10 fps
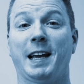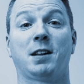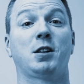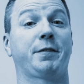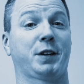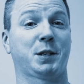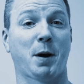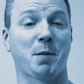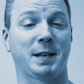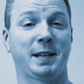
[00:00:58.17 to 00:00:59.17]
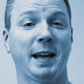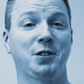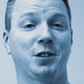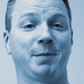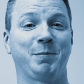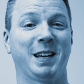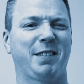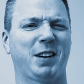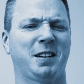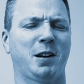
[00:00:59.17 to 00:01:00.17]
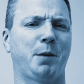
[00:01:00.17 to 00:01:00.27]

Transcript: and a lot of experimentation. I've got an